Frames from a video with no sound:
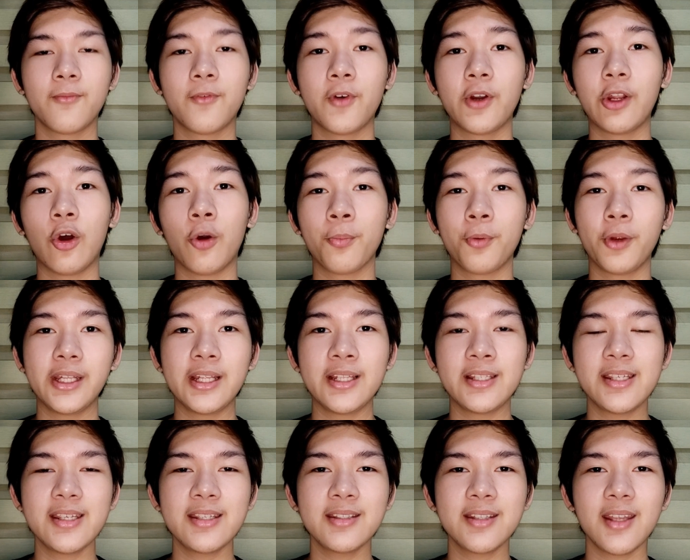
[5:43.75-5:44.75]
For the operating
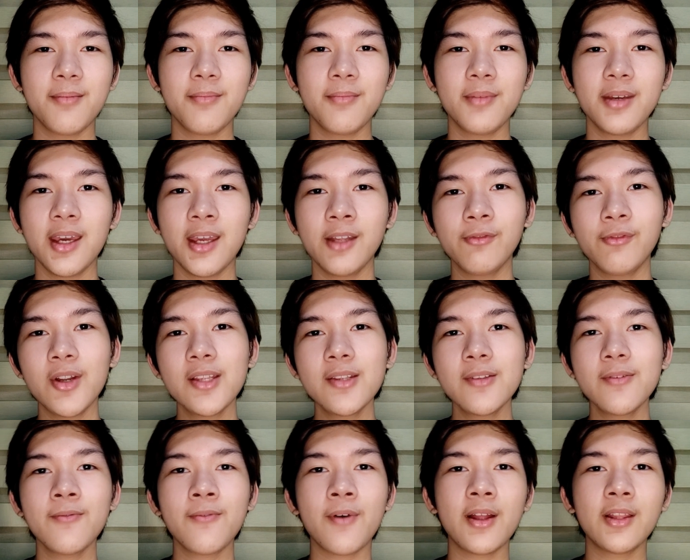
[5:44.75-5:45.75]
system, it
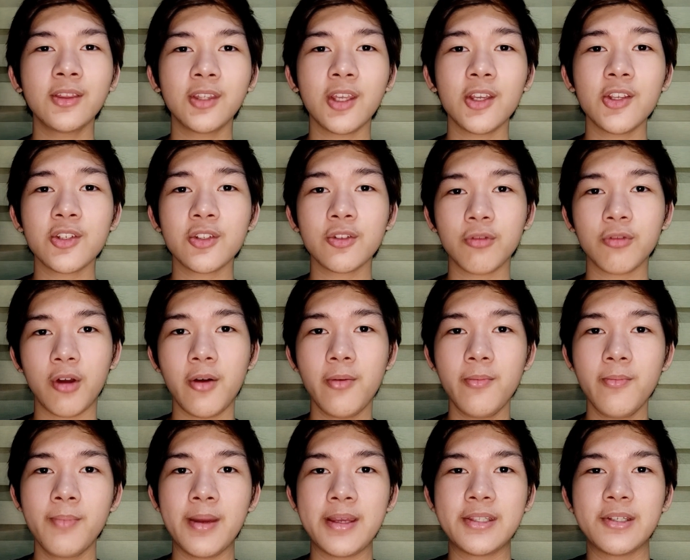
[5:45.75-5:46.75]
runs Funtouch
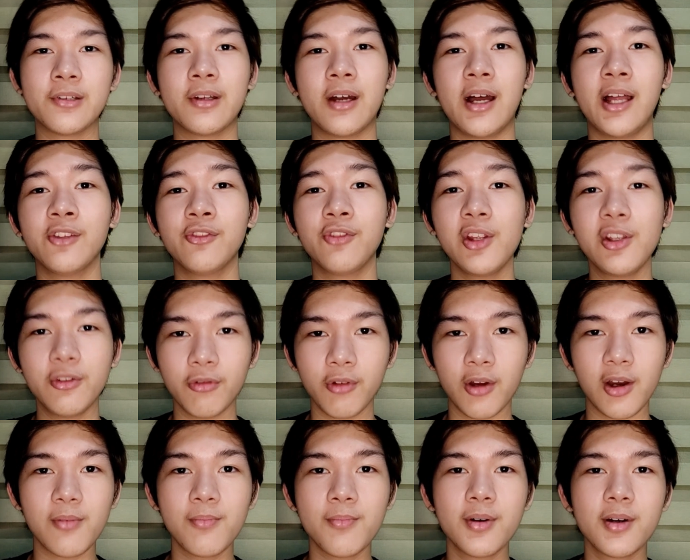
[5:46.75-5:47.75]
12 based on Android
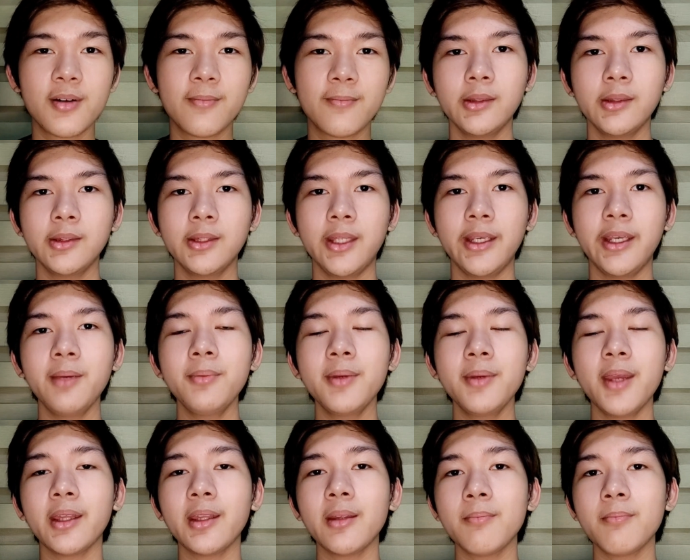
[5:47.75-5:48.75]
12. They keep
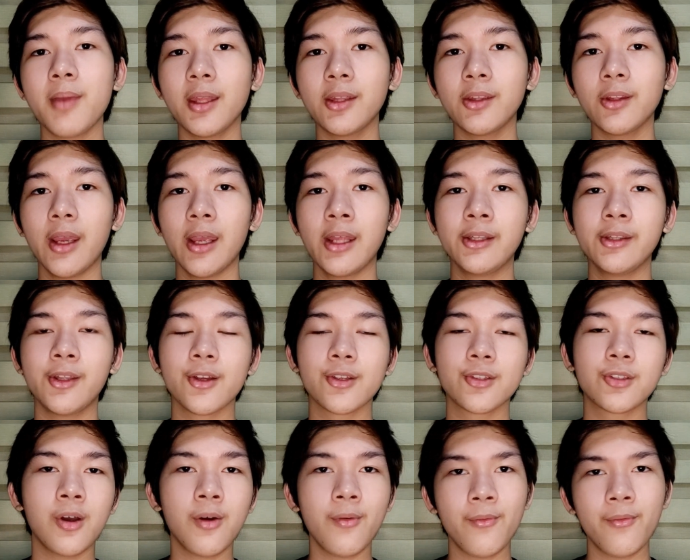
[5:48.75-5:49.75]
getting better in their
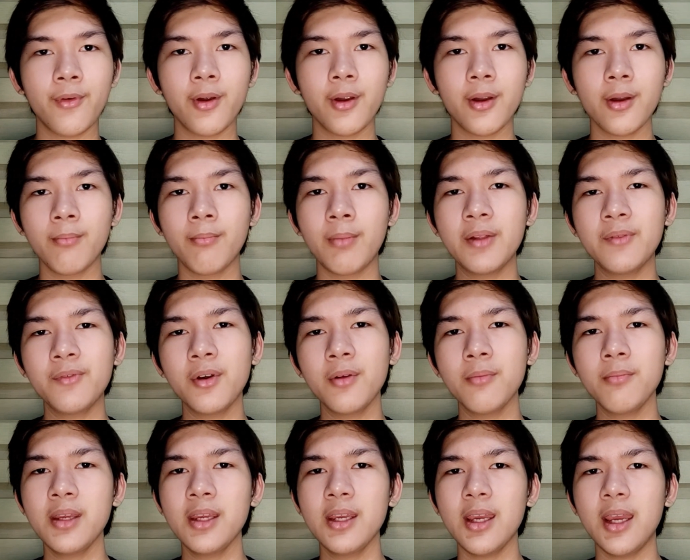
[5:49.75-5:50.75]
software, but for
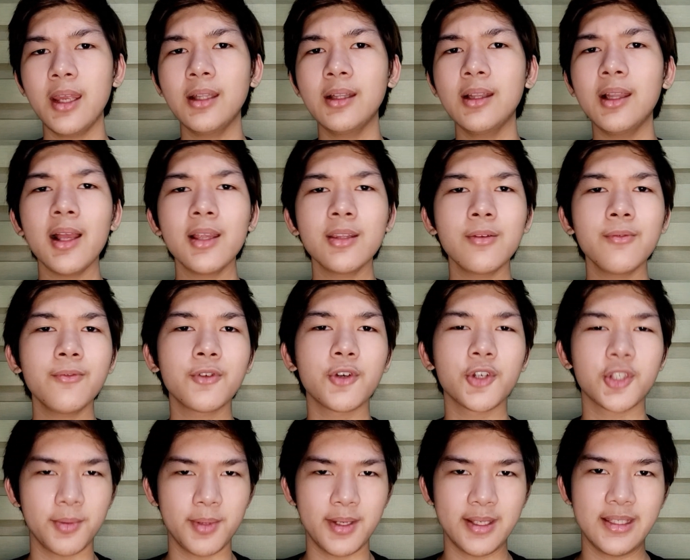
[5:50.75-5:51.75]
me, it lacks of
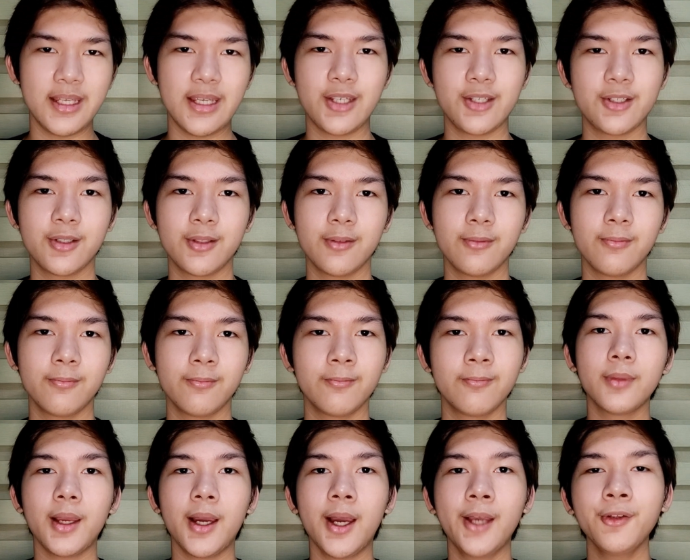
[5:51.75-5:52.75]
customization.
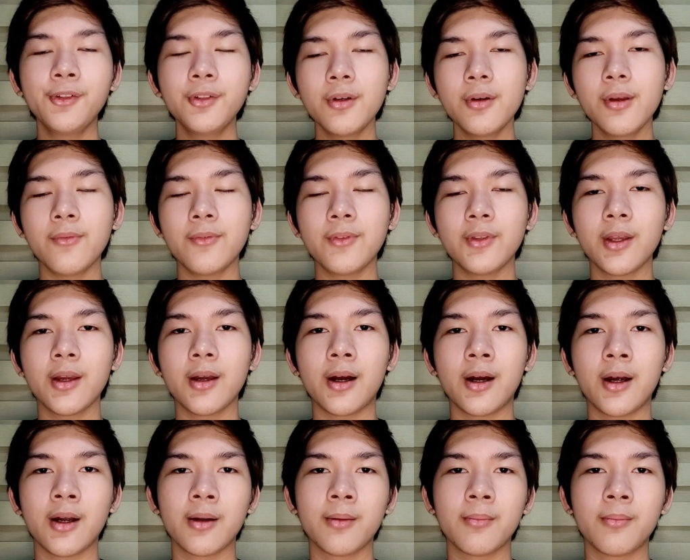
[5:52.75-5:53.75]
I don't know if there
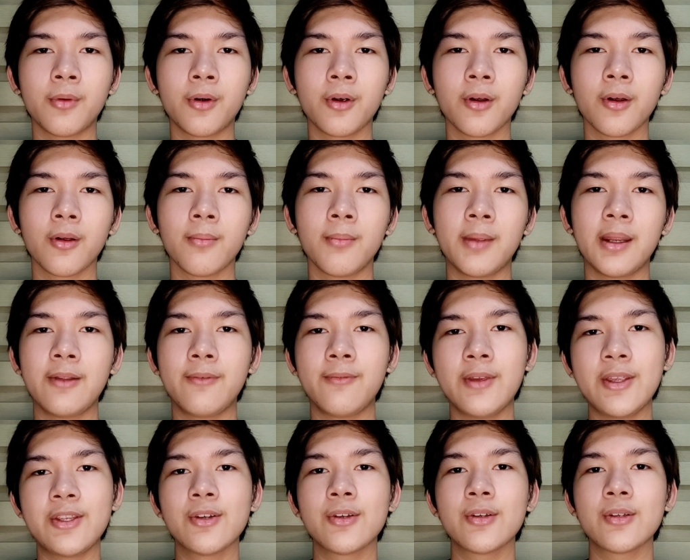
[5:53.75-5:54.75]
are many
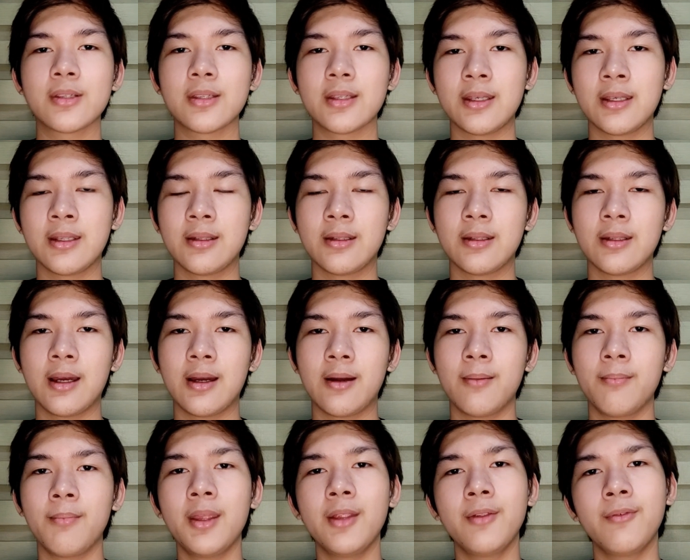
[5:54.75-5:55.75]
features in the
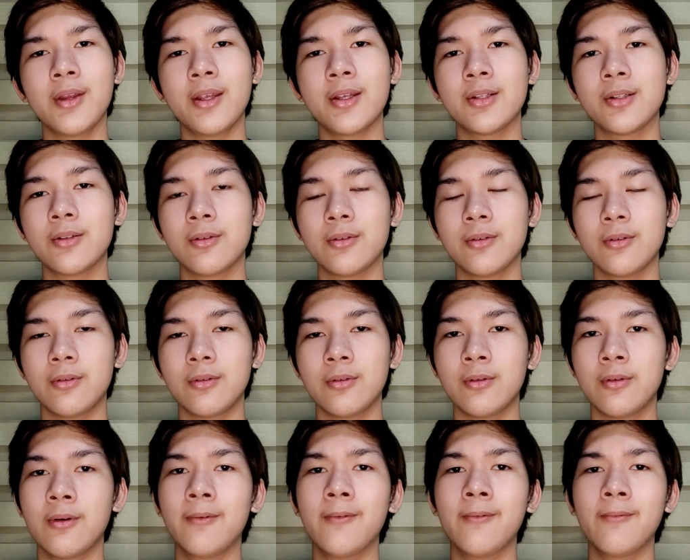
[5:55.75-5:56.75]
mid-range
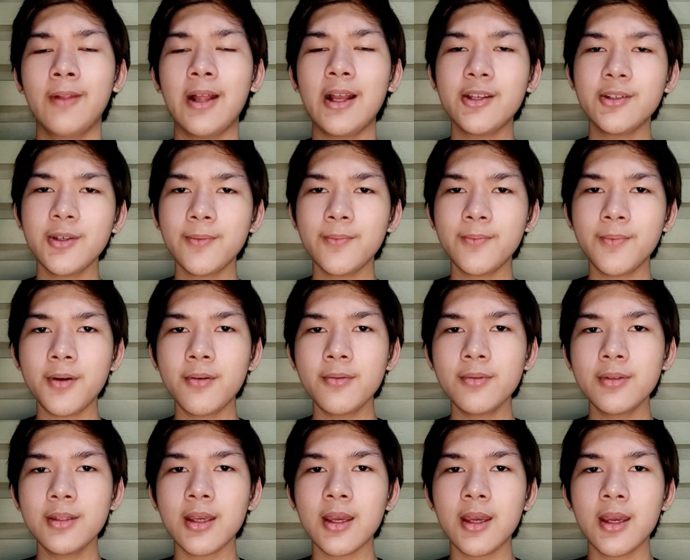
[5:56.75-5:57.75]
to flagship
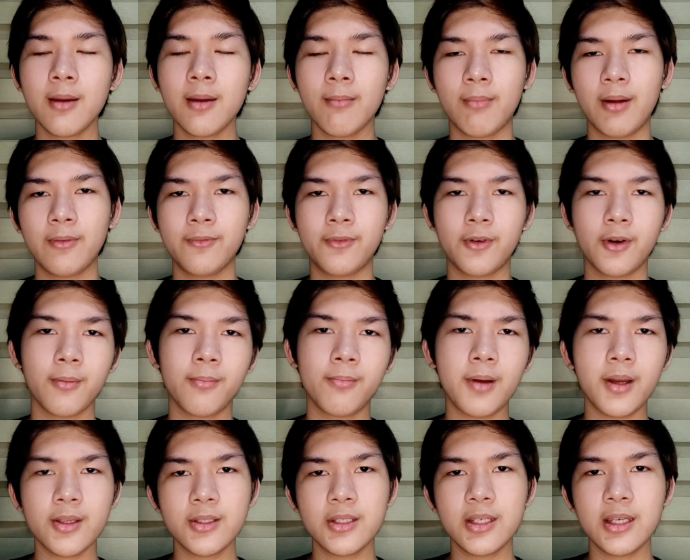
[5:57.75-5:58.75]
phones, but for
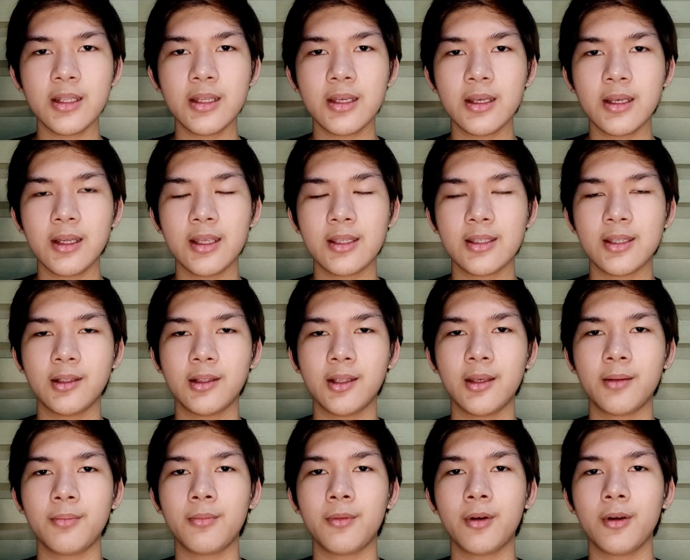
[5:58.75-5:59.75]
budget, it's not
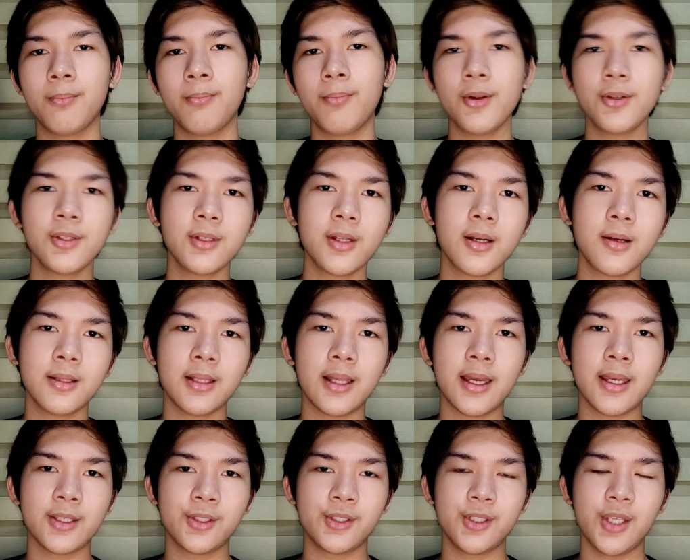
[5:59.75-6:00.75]
like more personal
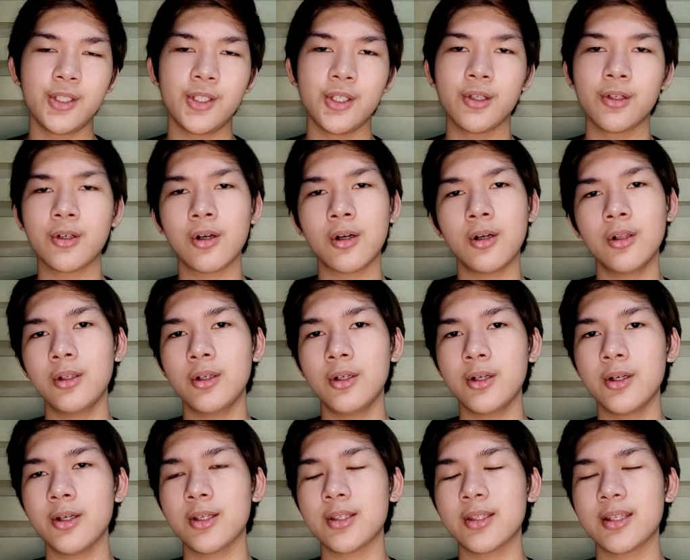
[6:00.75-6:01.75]
like changing
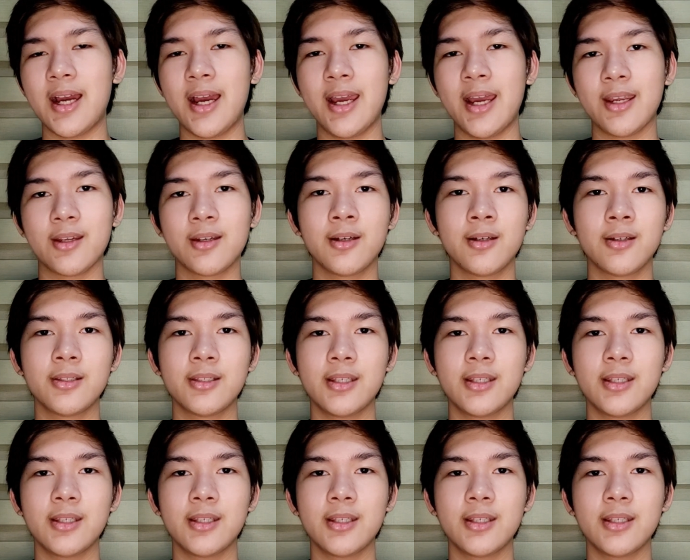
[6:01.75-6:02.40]
colors, icons,